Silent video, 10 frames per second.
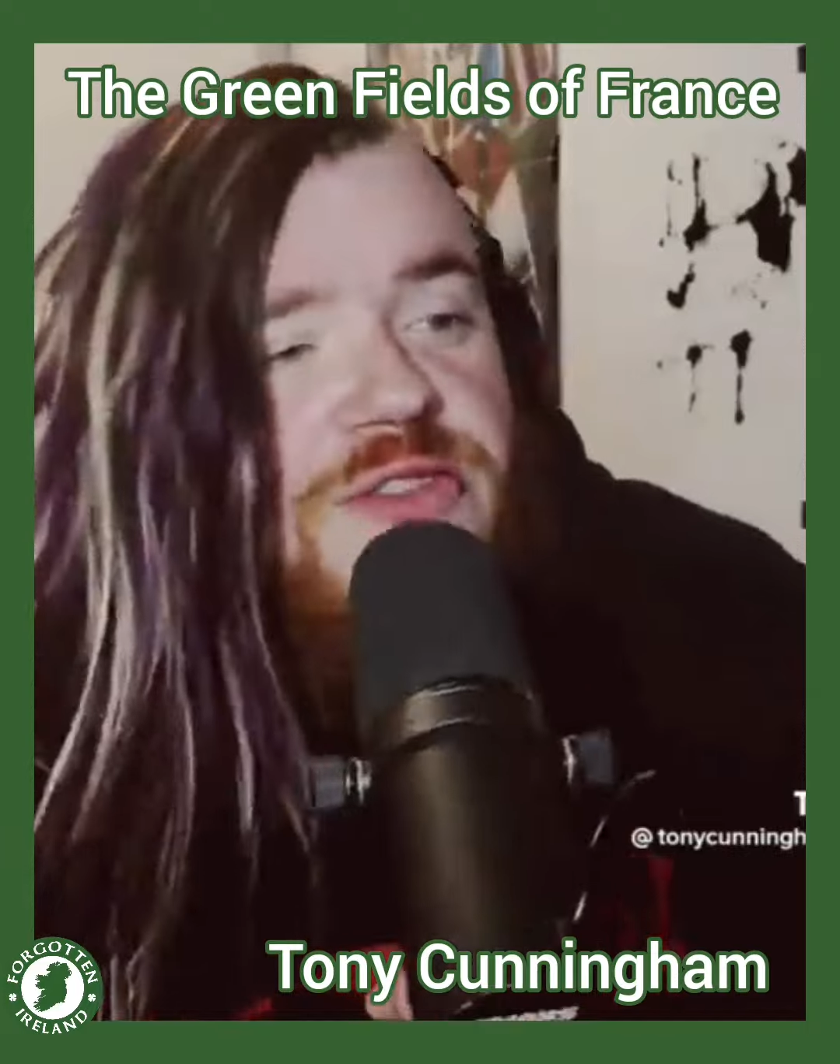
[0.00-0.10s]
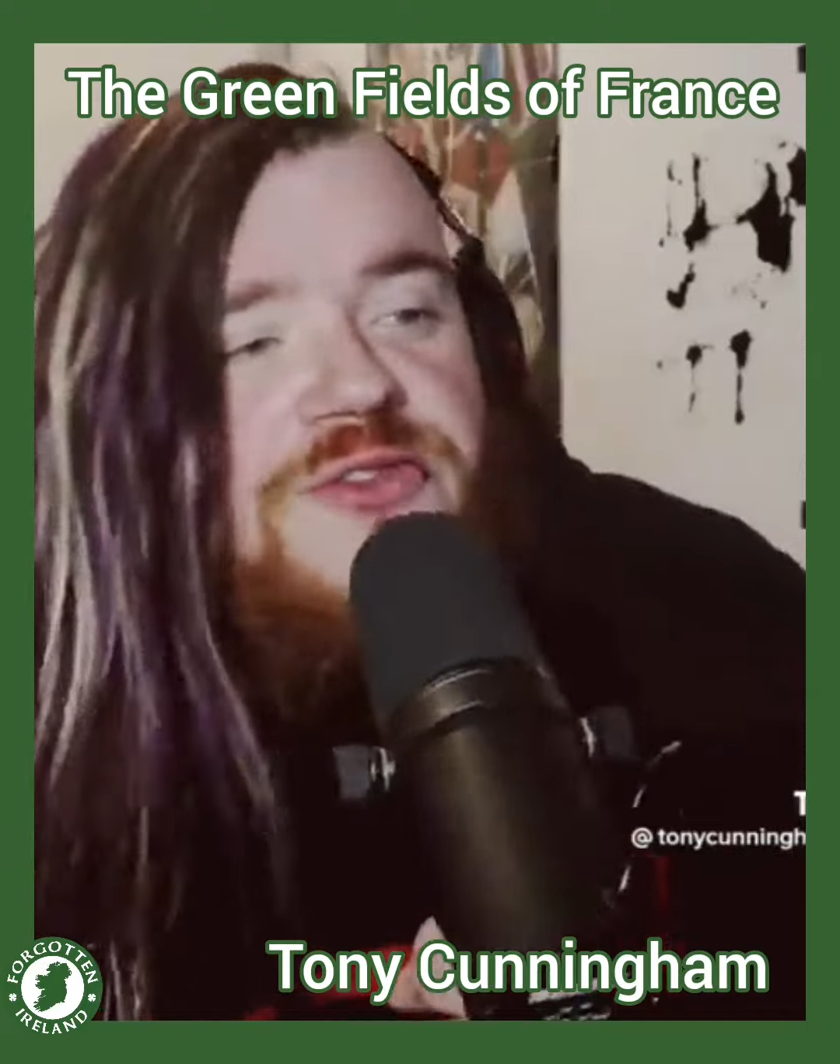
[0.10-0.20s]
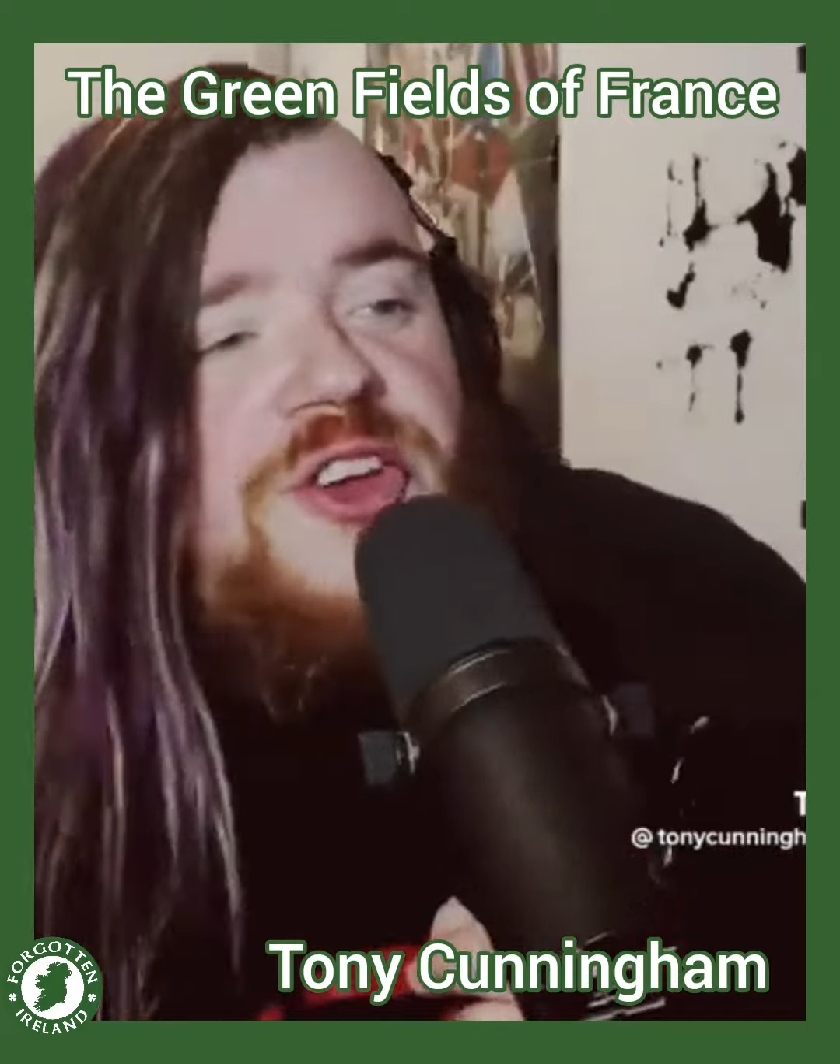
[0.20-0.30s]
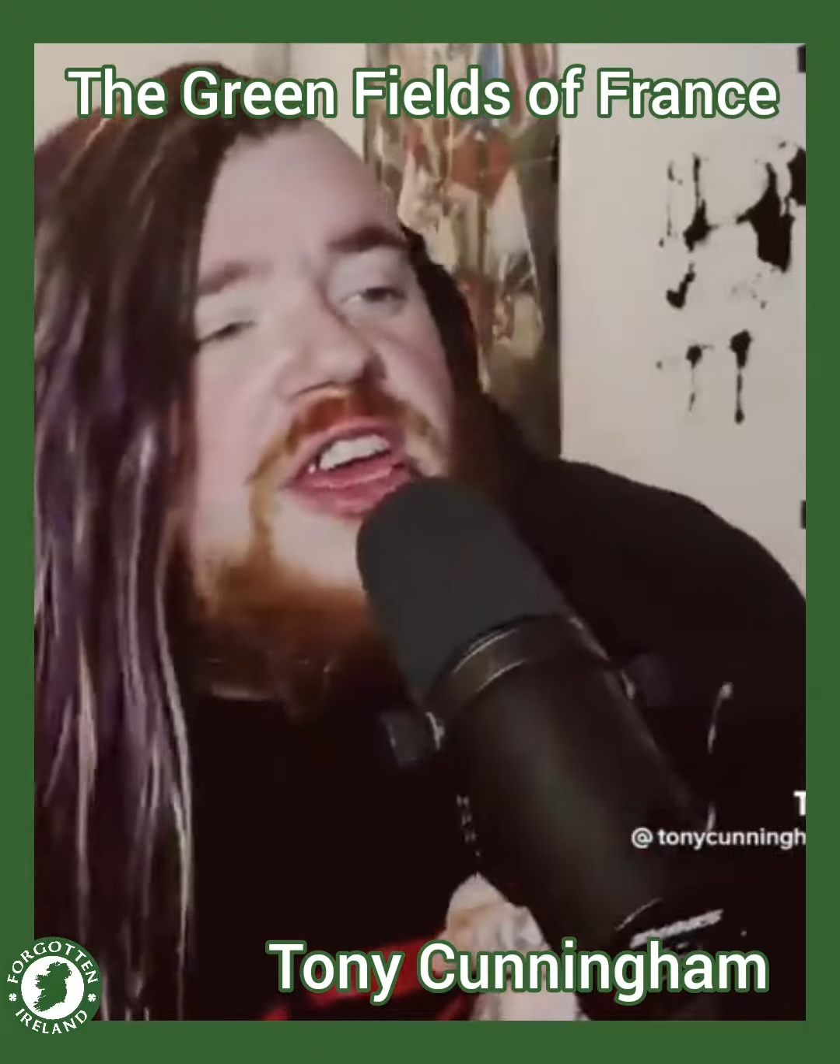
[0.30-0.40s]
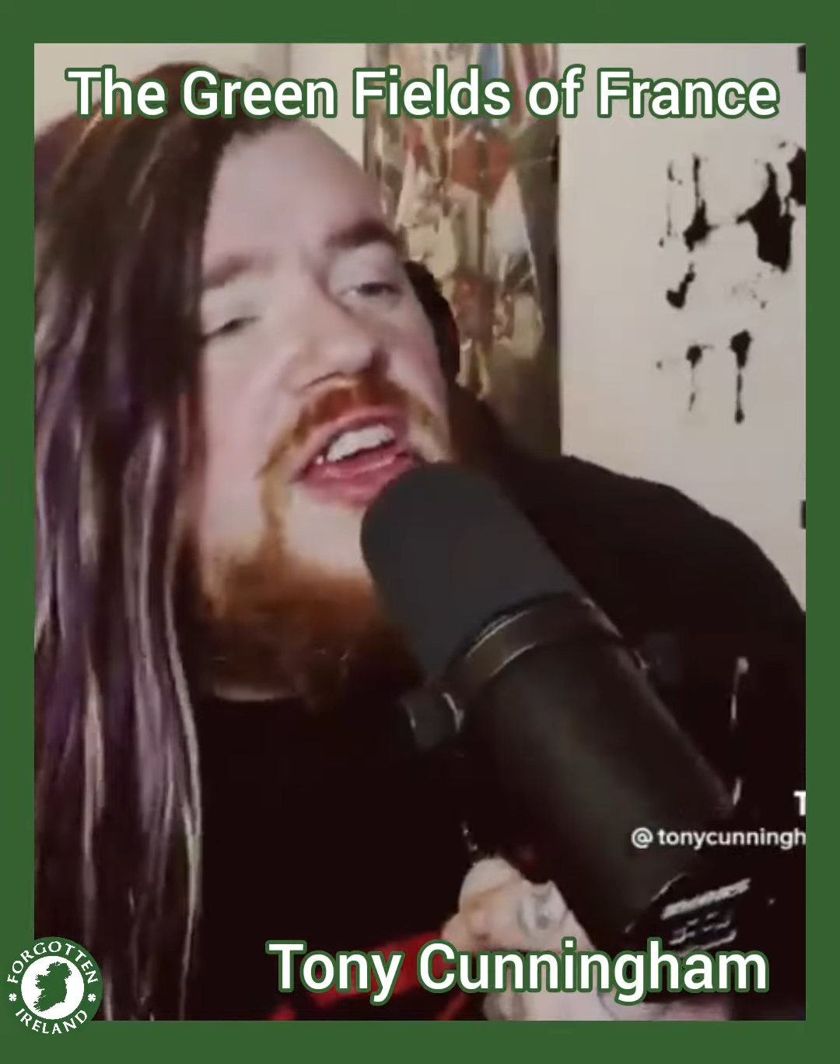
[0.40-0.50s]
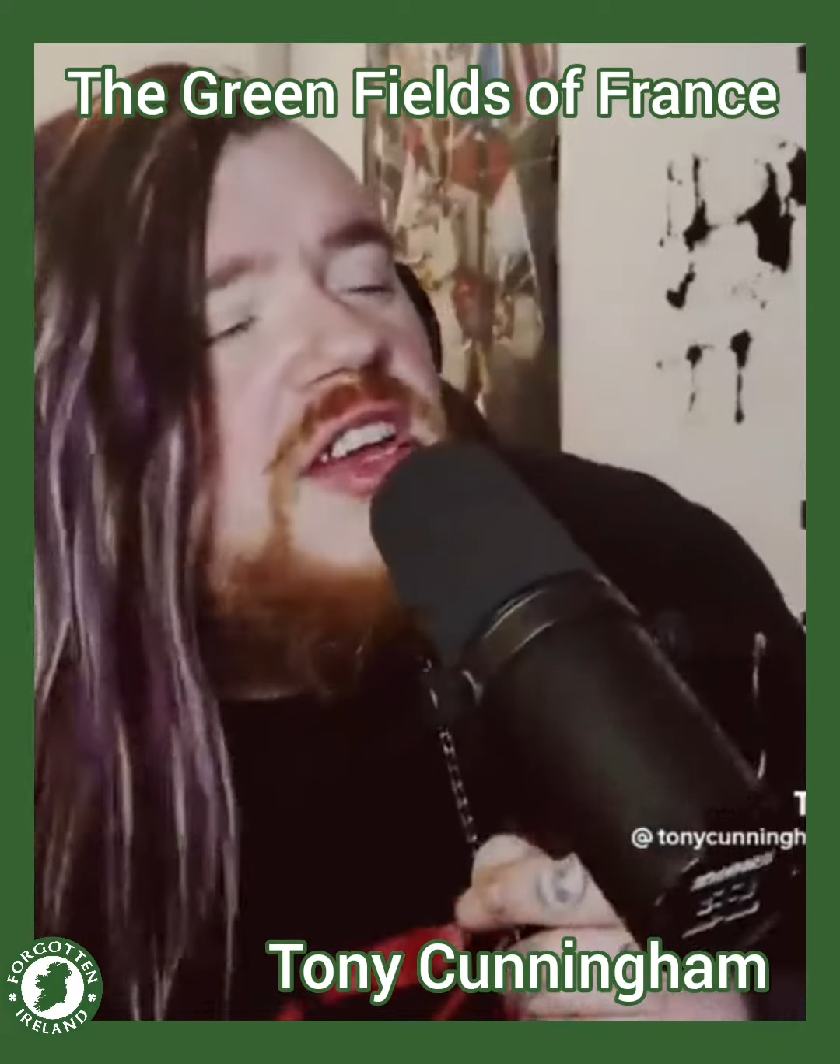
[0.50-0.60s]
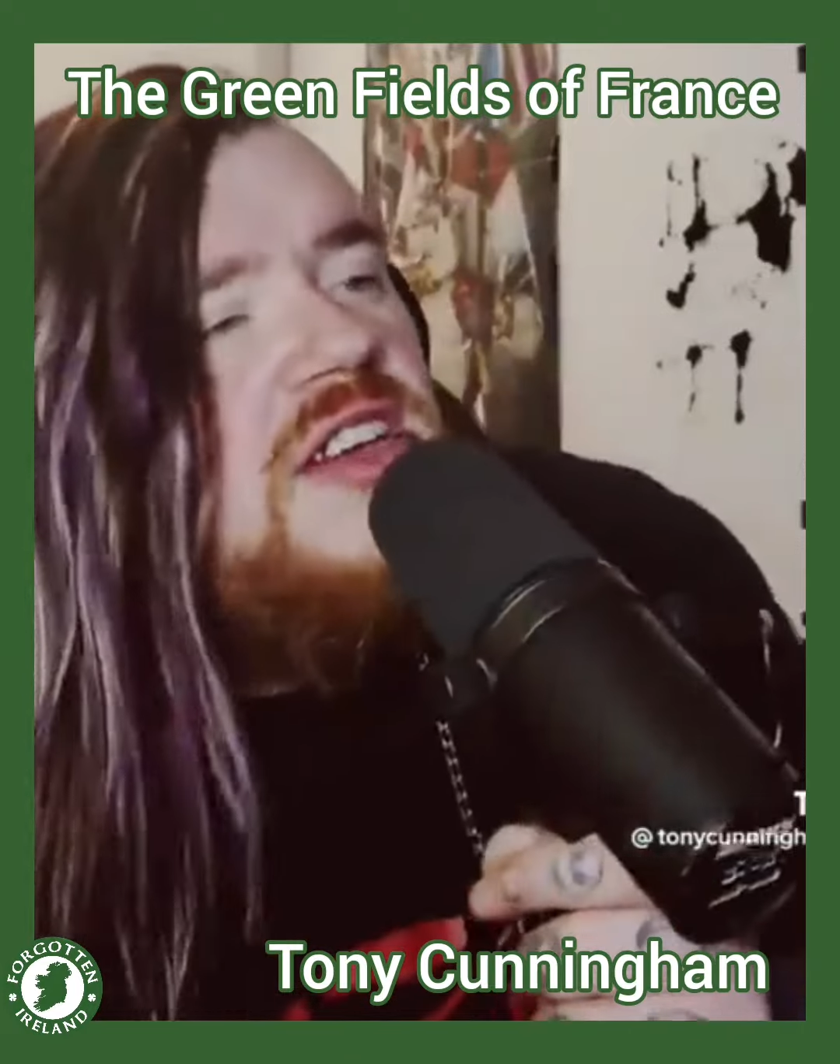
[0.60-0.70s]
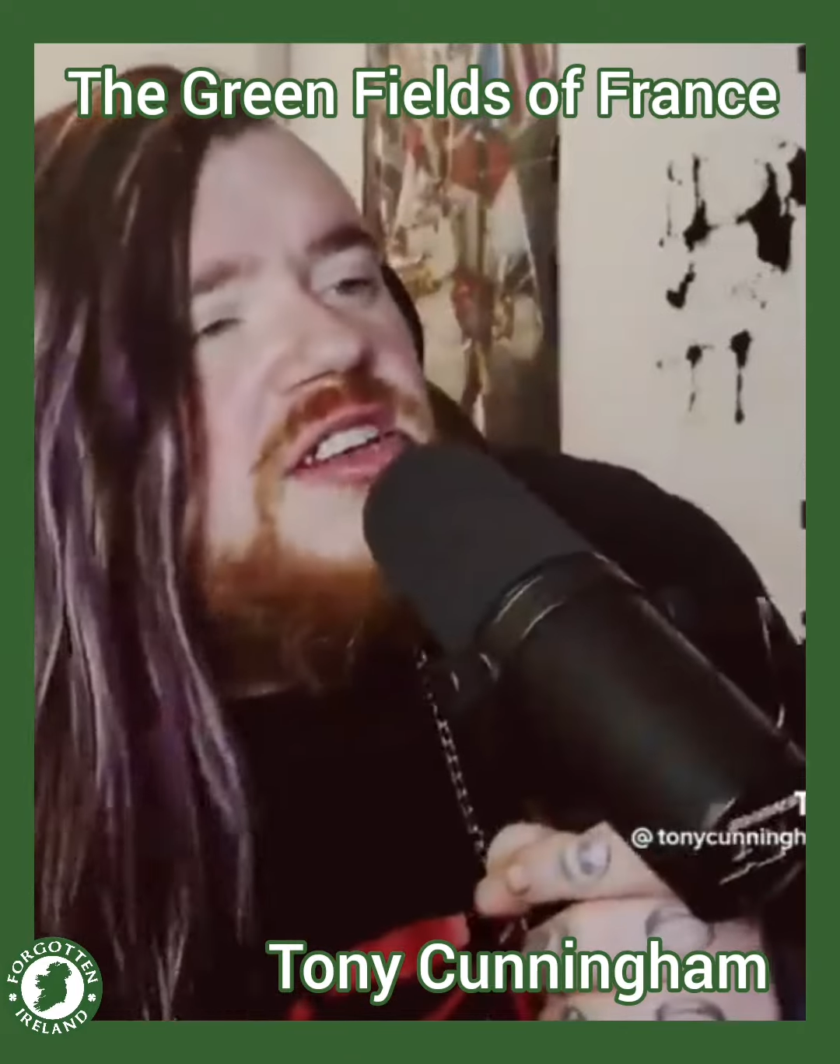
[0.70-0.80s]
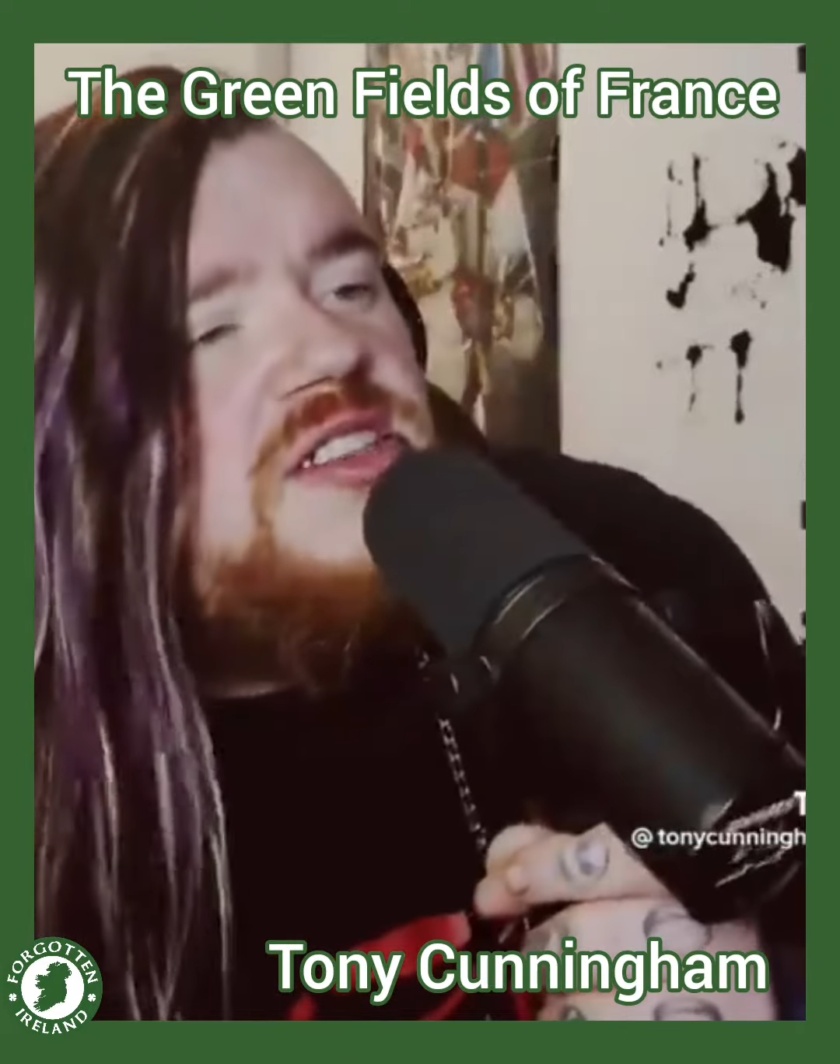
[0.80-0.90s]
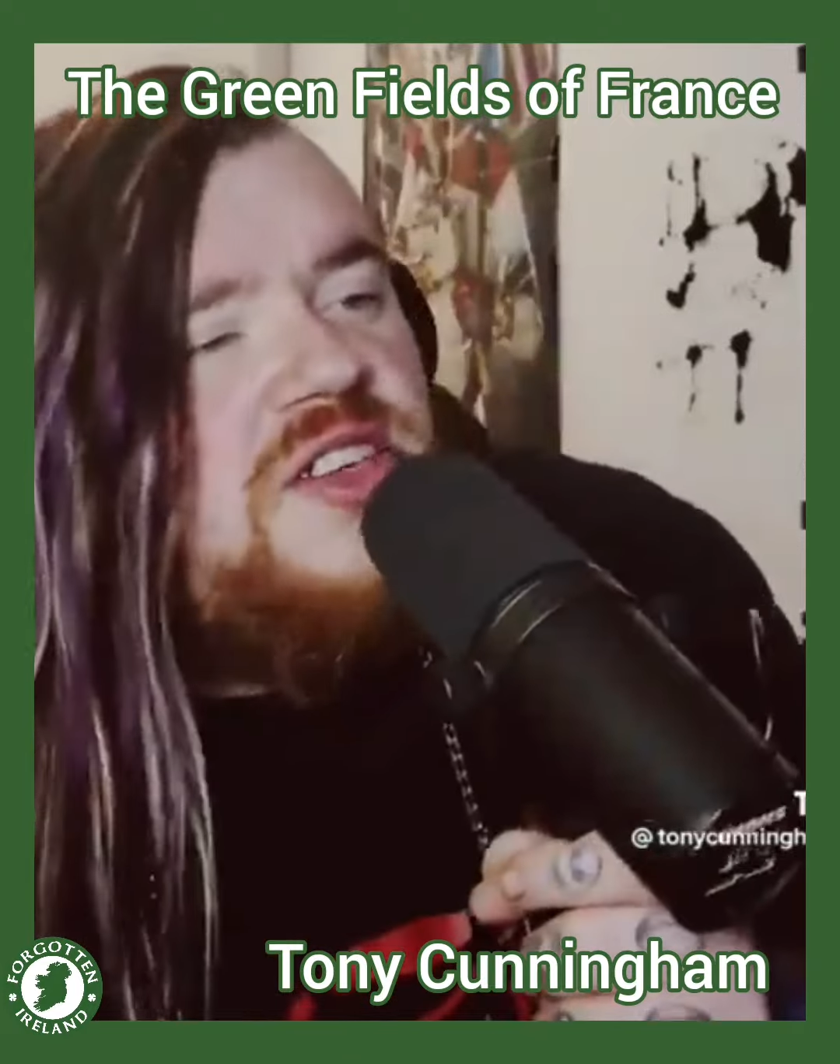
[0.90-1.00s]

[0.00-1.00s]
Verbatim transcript: fields